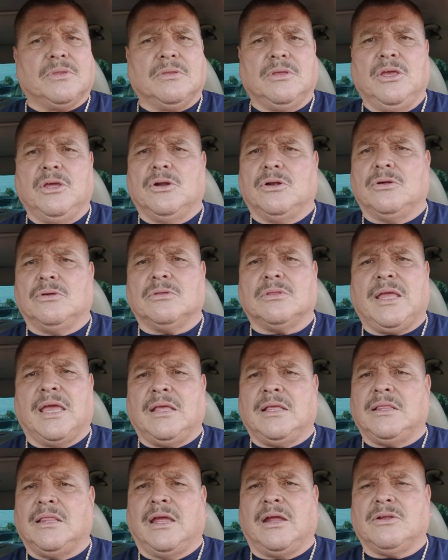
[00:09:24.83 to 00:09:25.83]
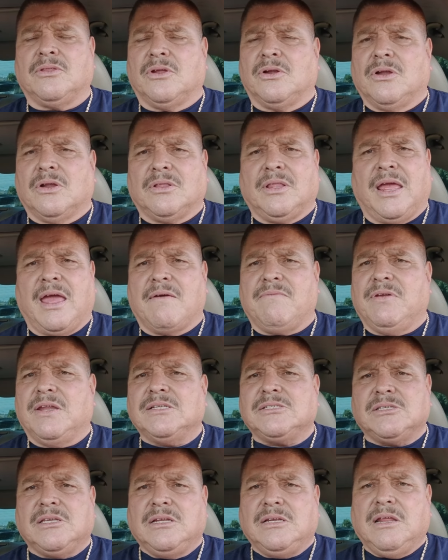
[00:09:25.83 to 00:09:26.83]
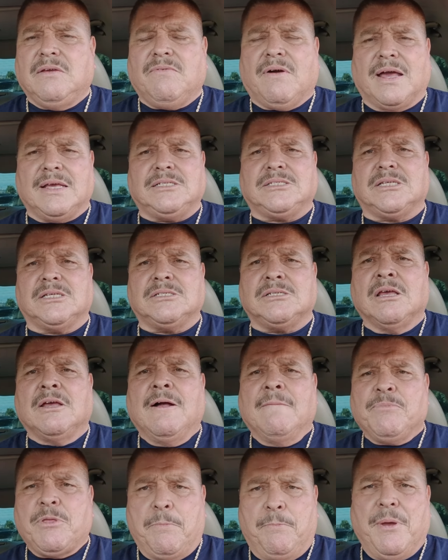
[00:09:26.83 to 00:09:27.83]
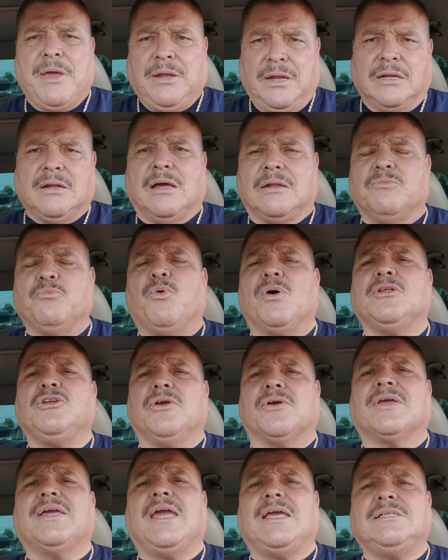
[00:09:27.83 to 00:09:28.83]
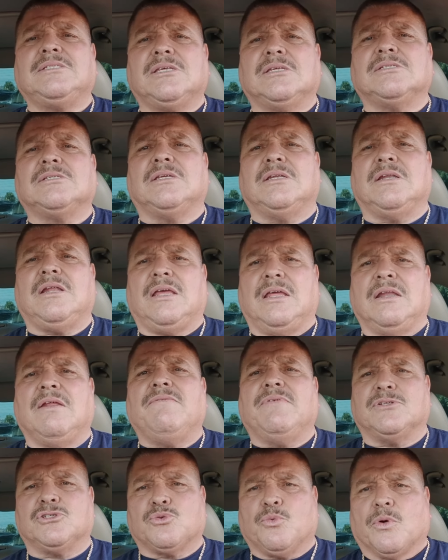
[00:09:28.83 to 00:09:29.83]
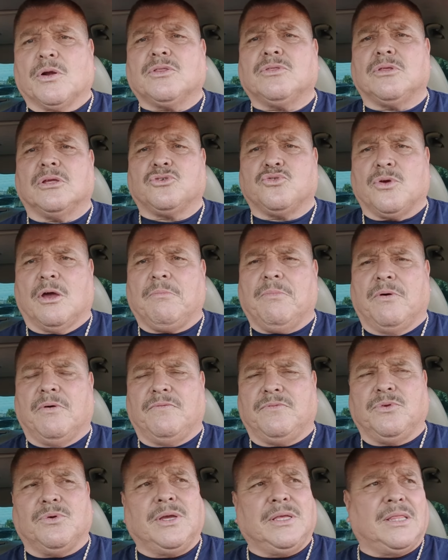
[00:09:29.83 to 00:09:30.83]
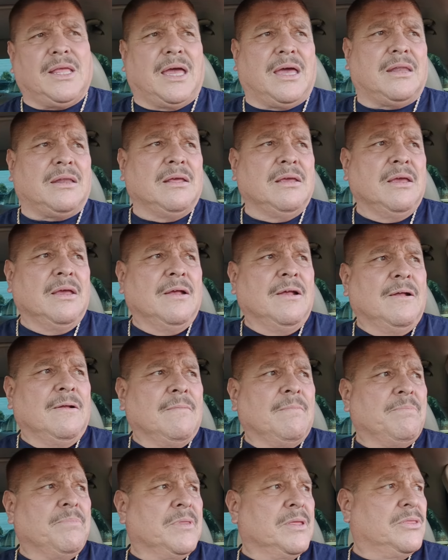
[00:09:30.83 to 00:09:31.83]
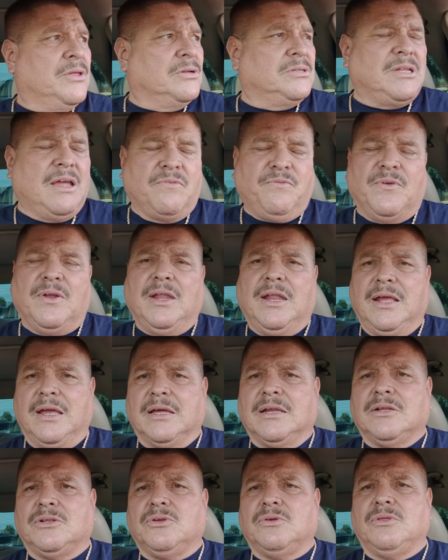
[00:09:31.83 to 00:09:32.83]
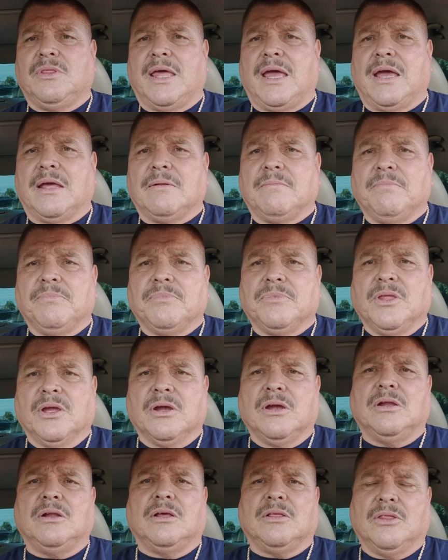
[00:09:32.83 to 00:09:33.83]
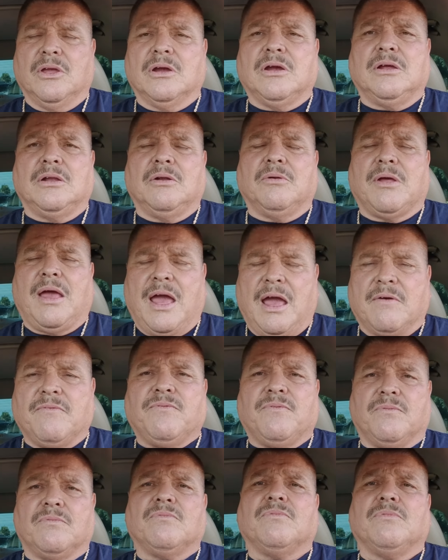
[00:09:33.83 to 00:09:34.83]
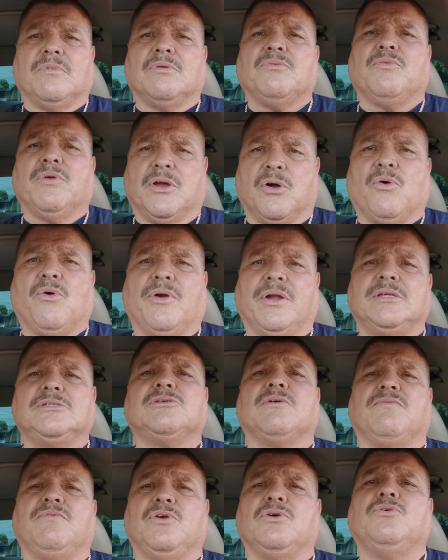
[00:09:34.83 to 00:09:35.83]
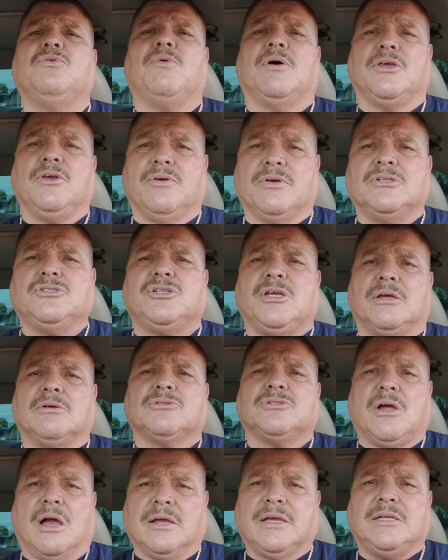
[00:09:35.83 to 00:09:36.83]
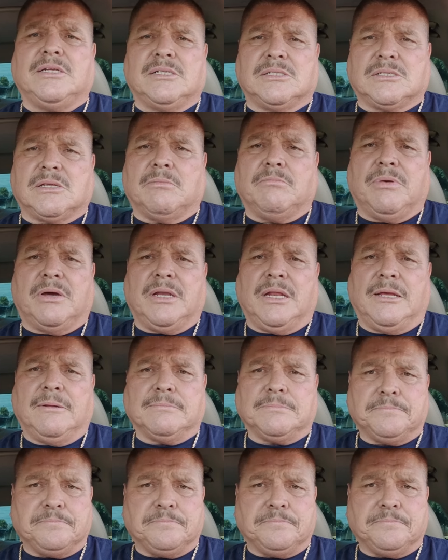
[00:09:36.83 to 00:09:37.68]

you know, they they they have listening devices. Depending on what your case is and, and if it's worth the trouble of doing that, they're definitely going to do that. They're gonna they're gonna have recordings of you while you're in jail talking to somebody.